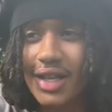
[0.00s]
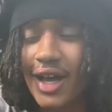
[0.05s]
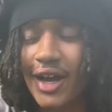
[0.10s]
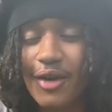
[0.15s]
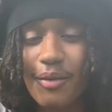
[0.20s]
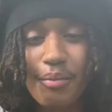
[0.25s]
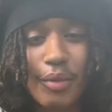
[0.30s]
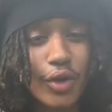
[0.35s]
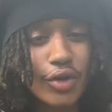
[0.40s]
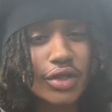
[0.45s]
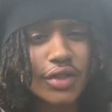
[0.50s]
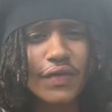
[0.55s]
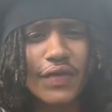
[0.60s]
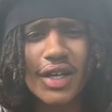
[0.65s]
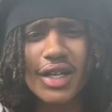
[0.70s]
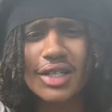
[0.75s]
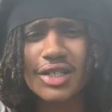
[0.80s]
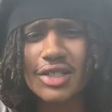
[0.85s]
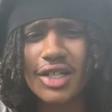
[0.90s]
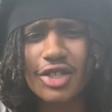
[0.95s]
Like, most of
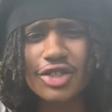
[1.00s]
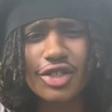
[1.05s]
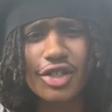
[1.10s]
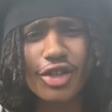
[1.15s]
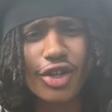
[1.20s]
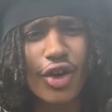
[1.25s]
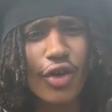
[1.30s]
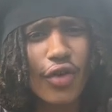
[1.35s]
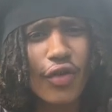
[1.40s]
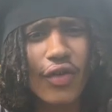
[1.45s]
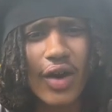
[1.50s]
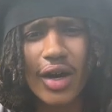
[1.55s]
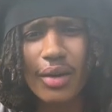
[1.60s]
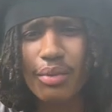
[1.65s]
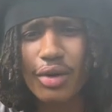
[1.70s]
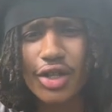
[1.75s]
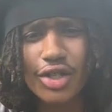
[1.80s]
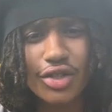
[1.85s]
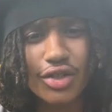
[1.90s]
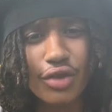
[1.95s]
it is such low
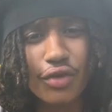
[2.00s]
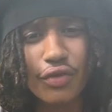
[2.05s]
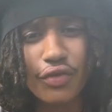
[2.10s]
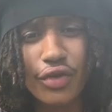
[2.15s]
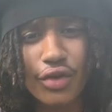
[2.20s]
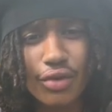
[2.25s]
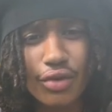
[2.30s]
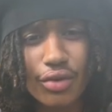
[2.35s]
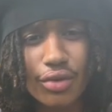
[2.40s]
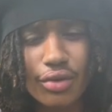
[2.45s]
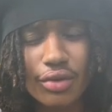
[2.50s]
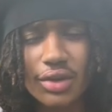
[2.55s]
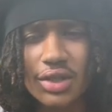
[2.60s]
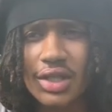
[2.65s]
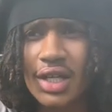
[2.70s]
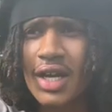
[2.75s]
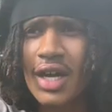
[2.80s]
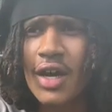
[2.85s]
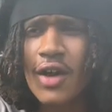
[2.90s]
vibrational foods,